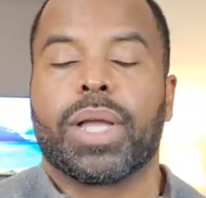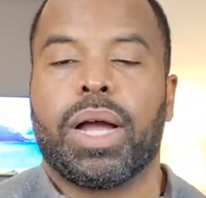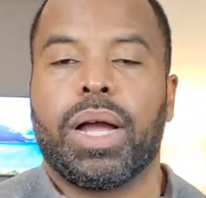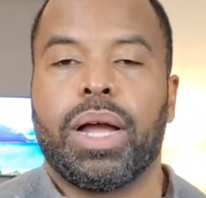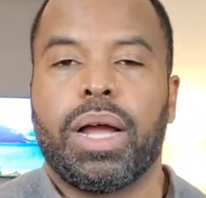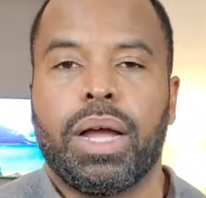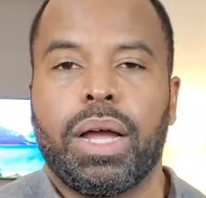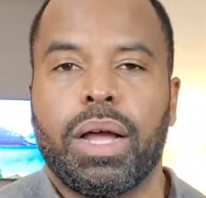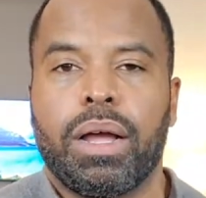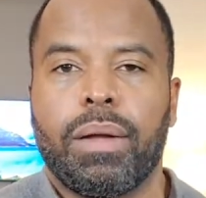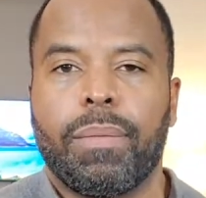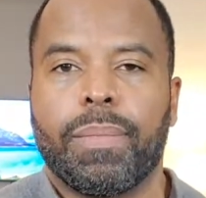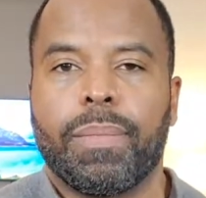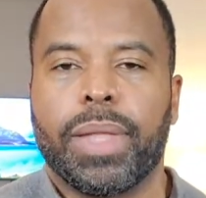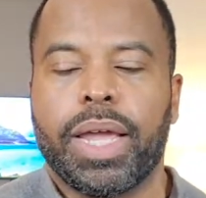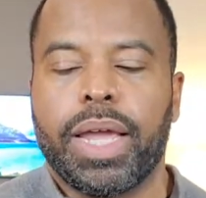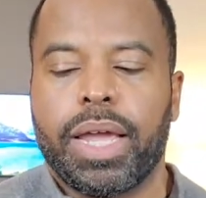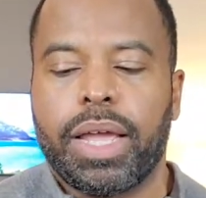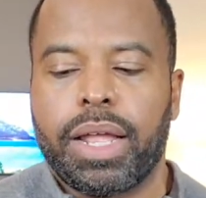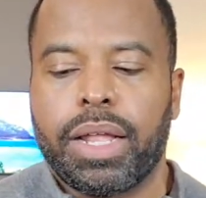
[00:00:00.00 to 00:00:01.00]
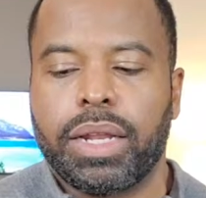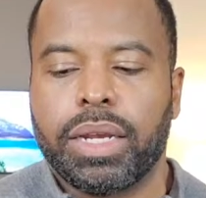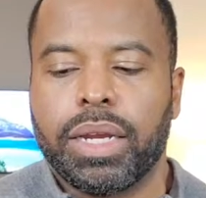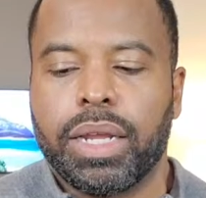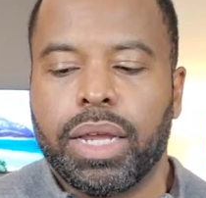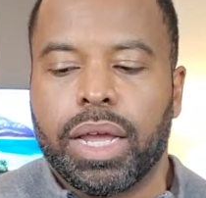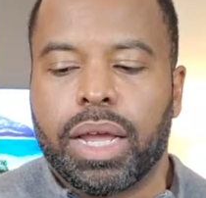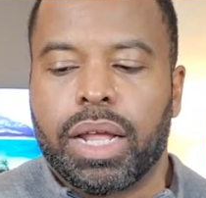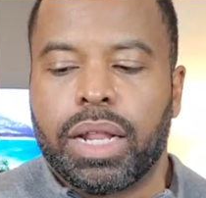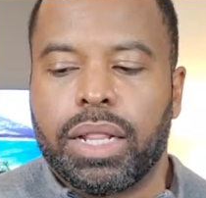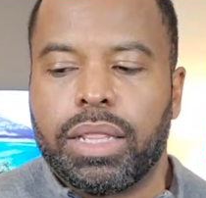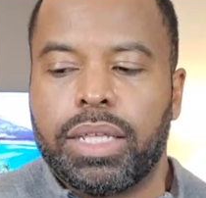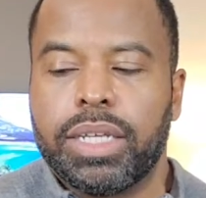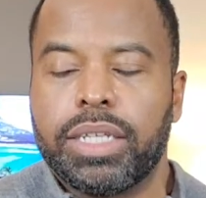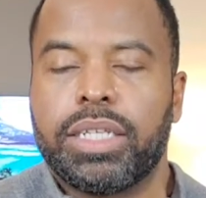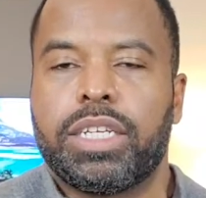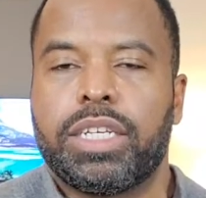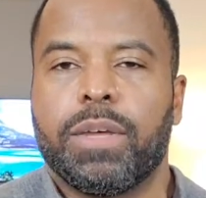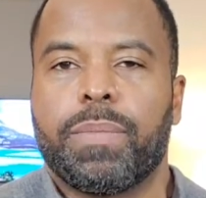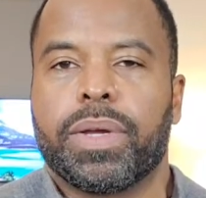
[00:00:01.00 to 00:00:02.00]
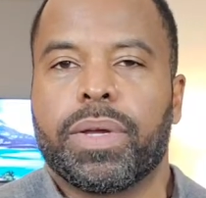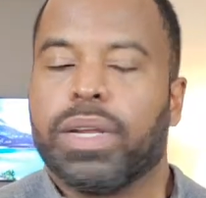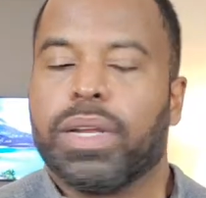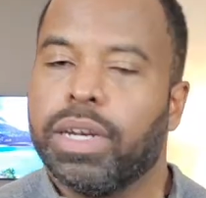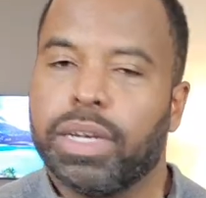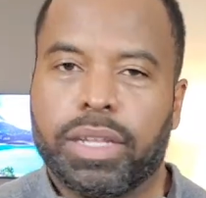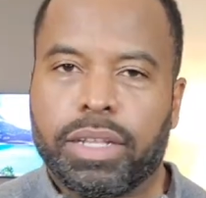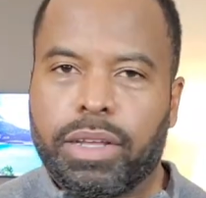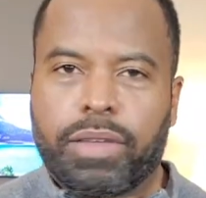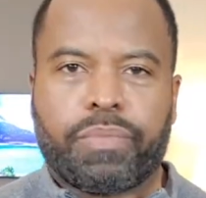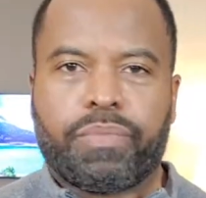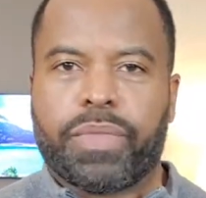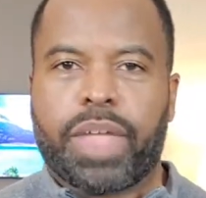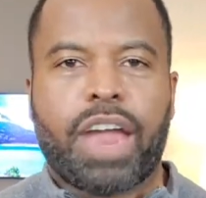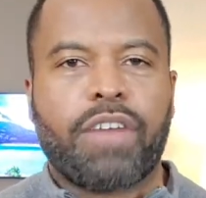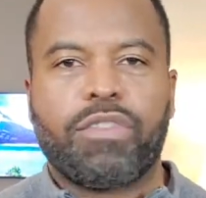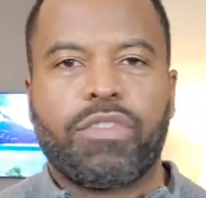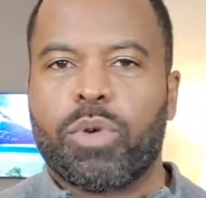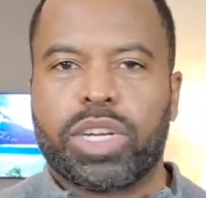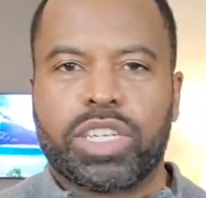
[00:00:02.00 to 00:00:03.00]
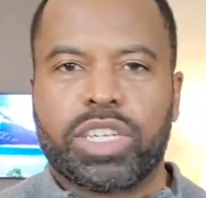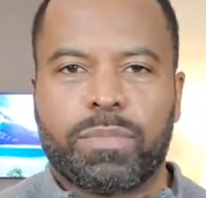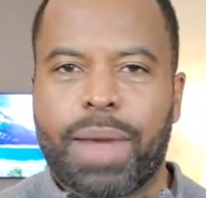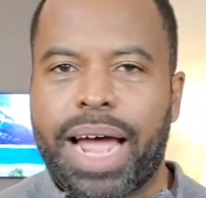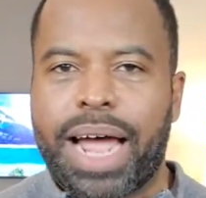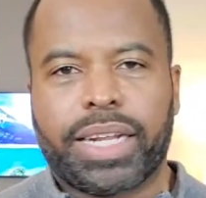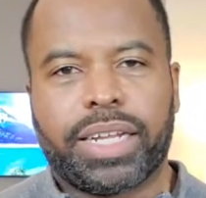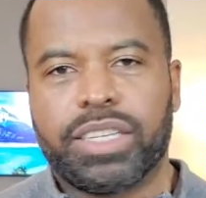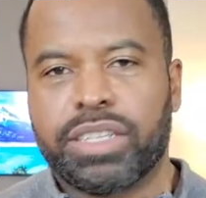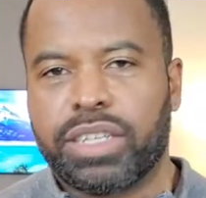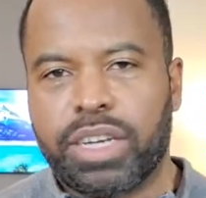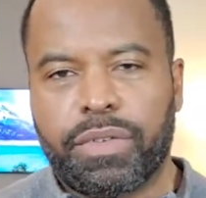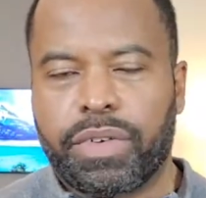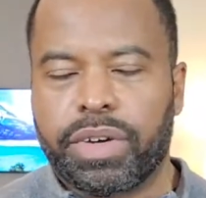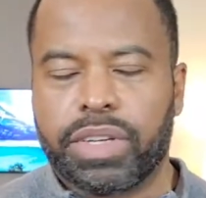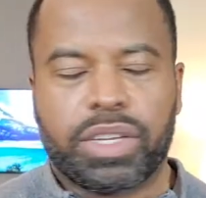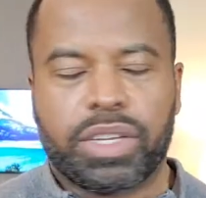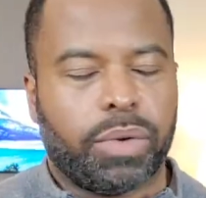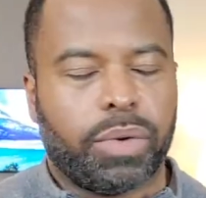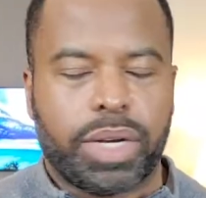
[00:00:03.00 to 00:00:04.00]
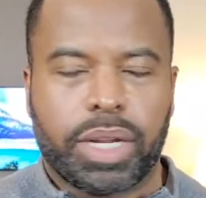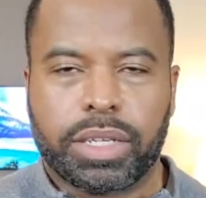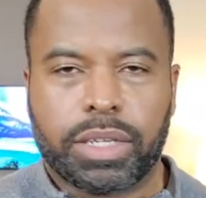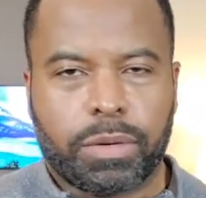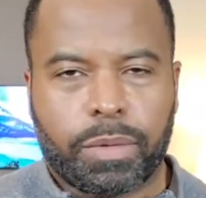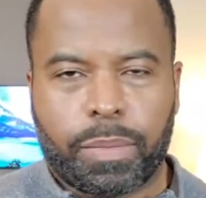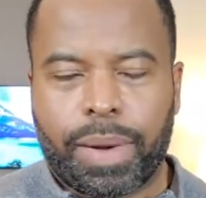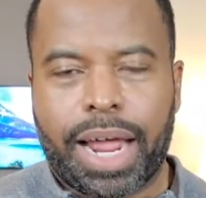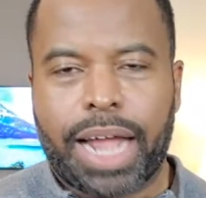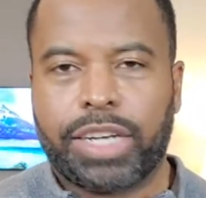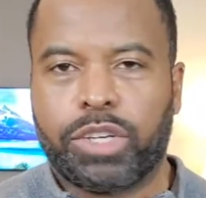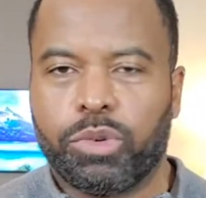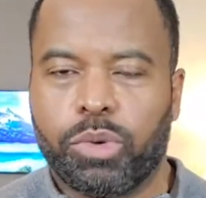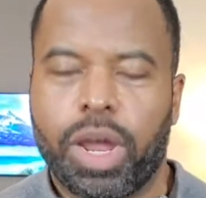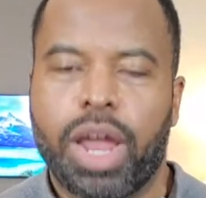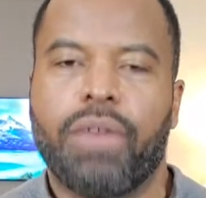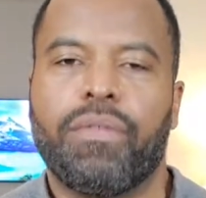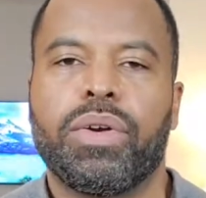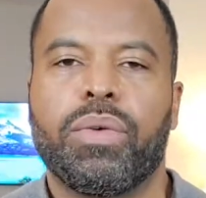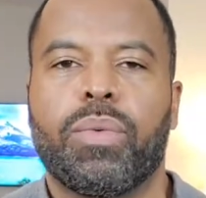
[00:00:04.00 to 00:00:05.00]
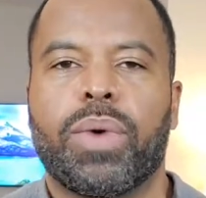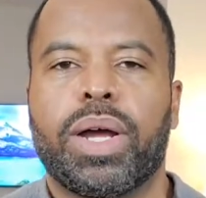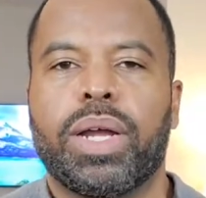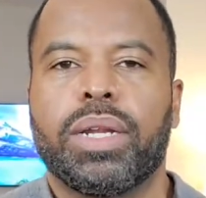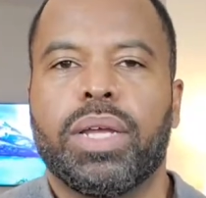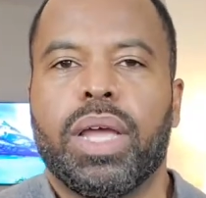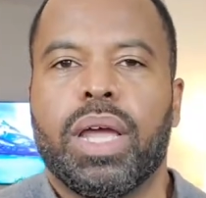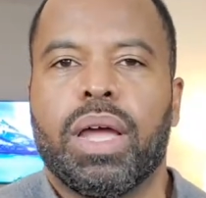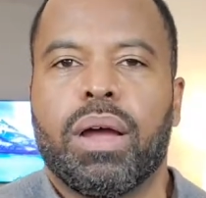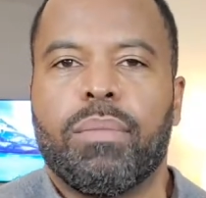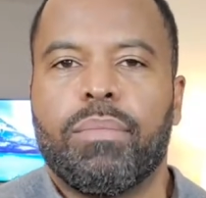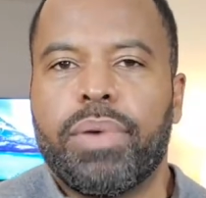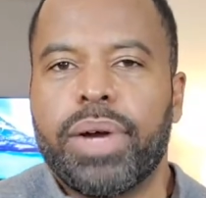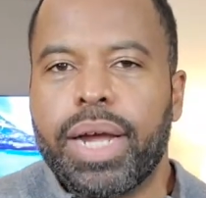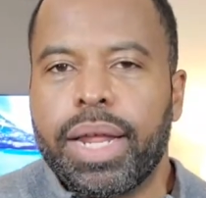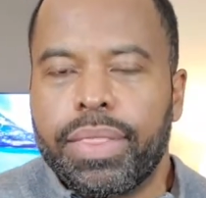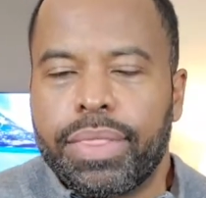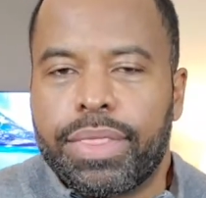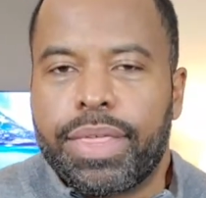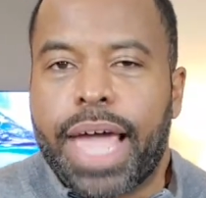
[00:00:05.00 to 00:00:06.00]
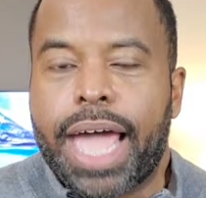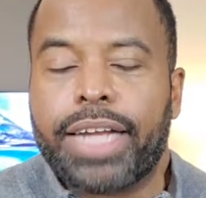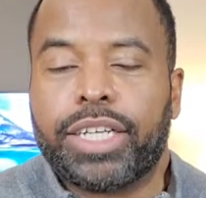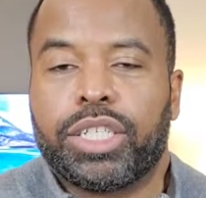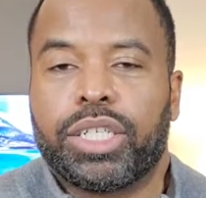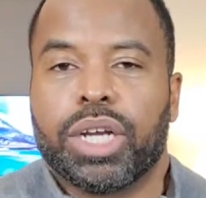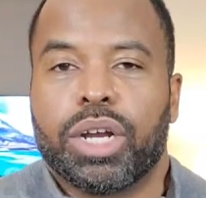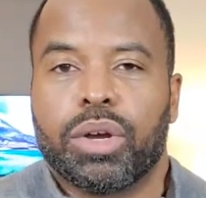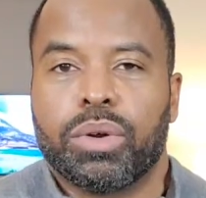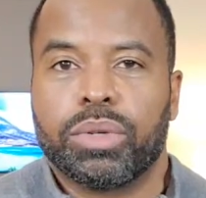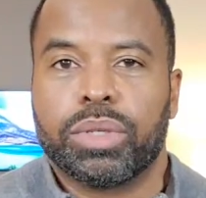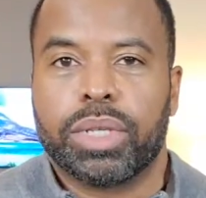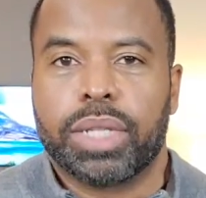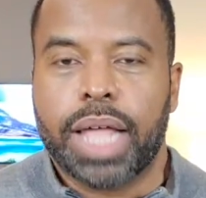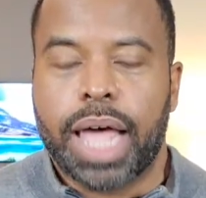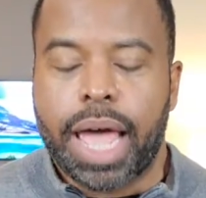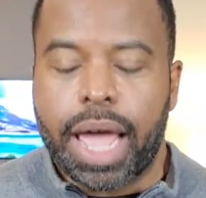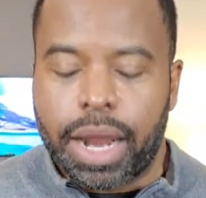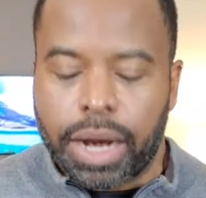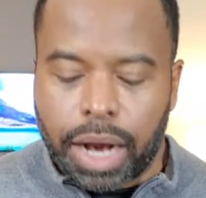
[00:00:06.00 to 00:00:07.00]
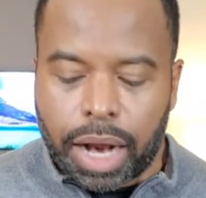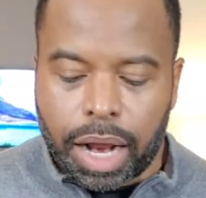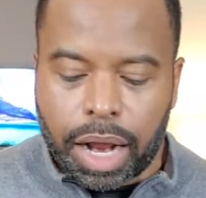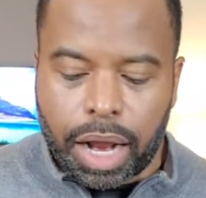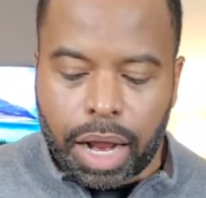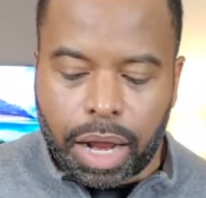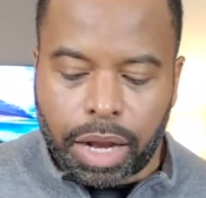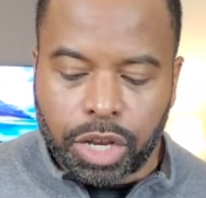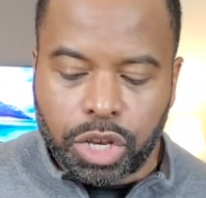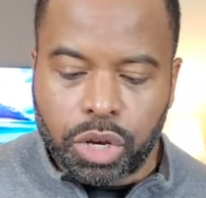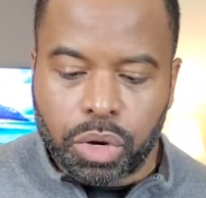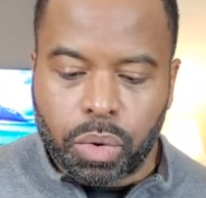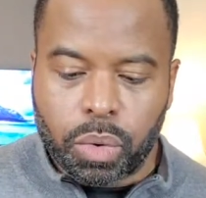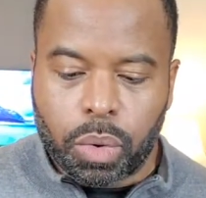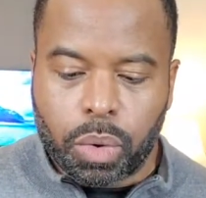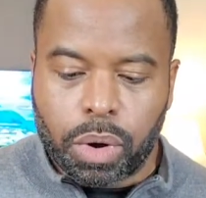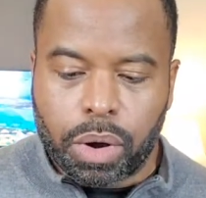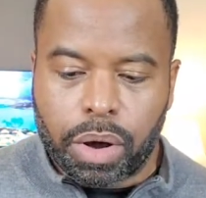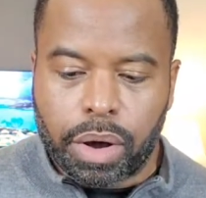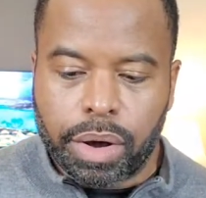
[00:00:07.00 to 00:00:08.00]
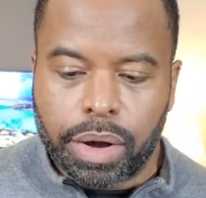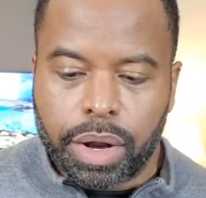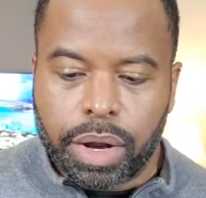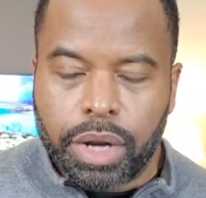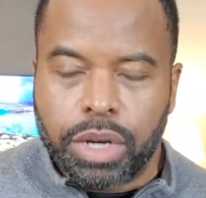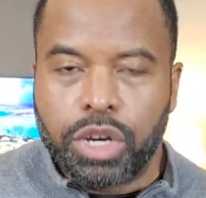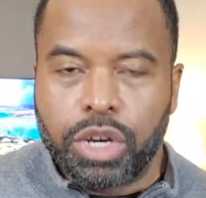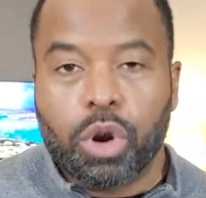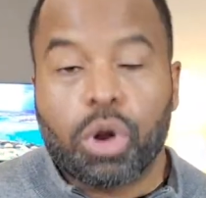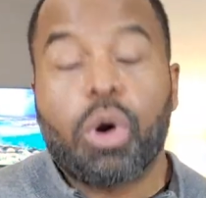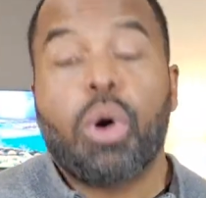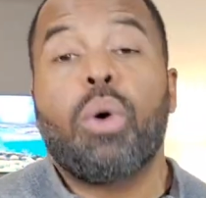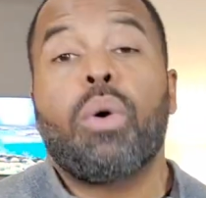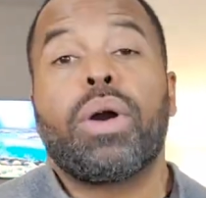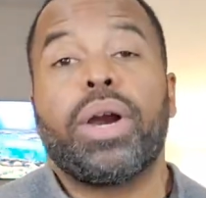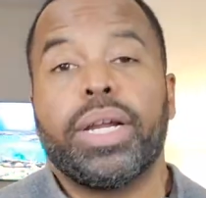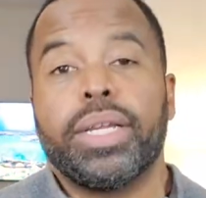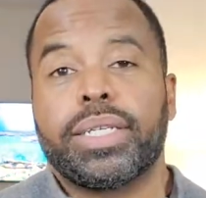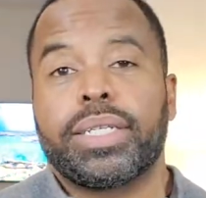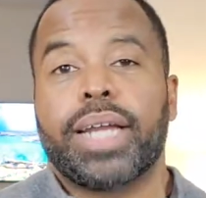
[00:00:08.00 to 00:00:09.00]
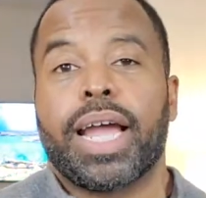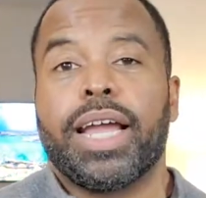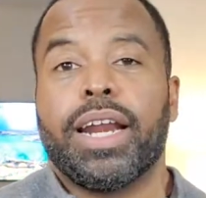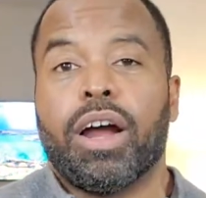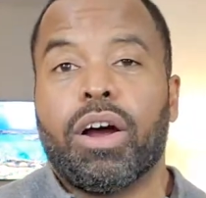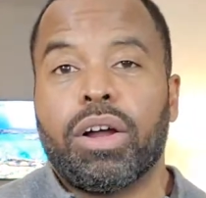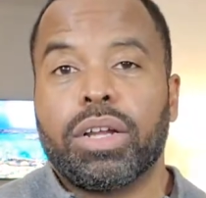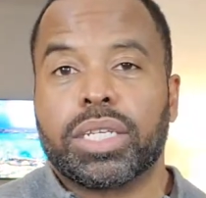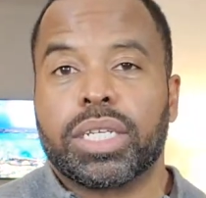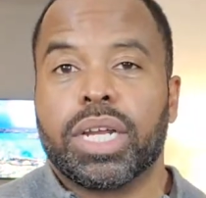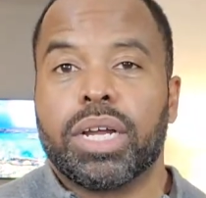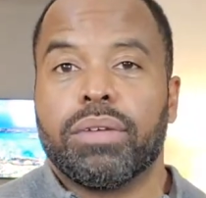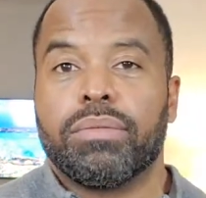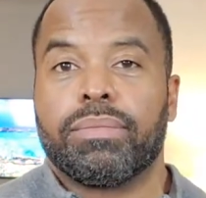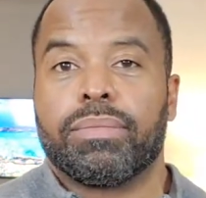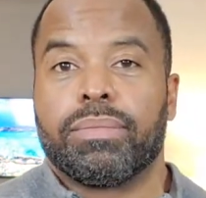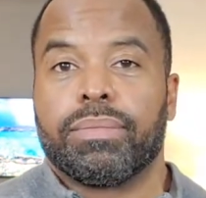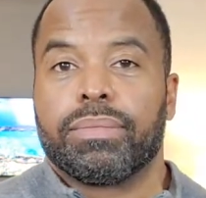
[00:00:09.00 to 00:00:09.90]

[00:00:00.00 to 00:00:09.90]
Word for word: Um, and this typical, in everyone's body is different, so it doesn't apply to everyone, but that shows that uh, your, your core is tight also.